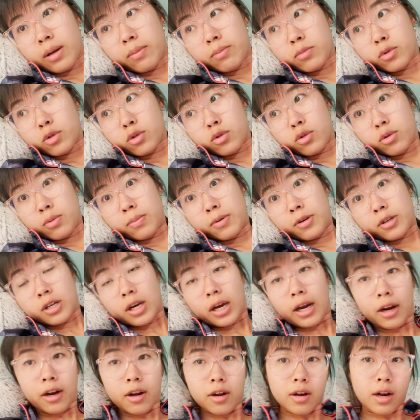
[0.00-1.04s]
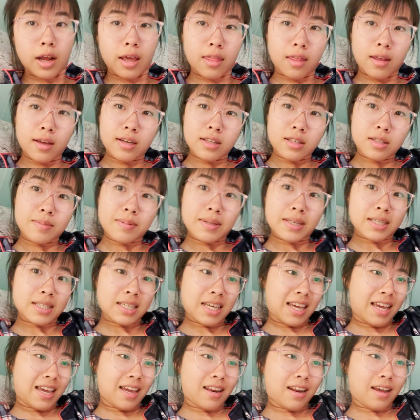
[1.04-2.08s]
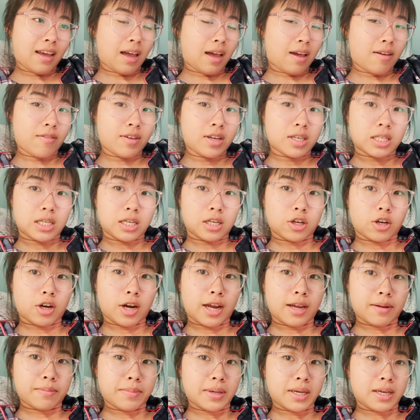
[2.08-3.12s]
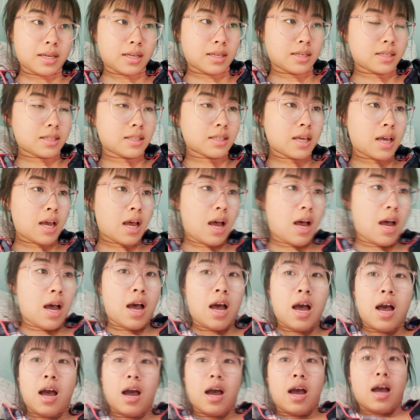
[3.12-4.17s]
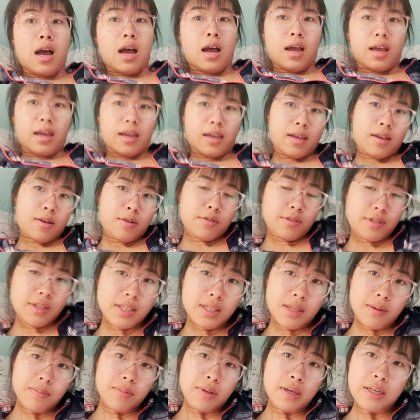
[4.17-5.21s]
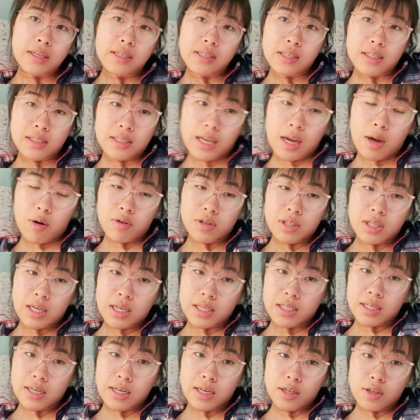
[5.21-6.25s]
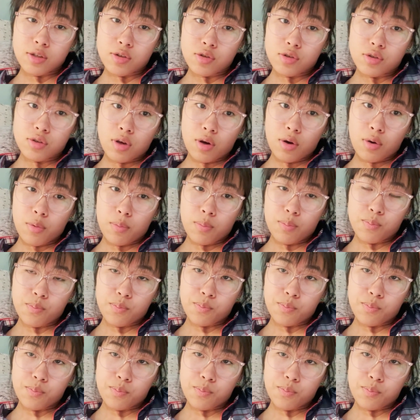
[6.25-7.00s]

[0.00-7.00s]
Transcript: I'm super tired. I think it's because I ate a heavy dinner and because I only slept like 6 hours last night, so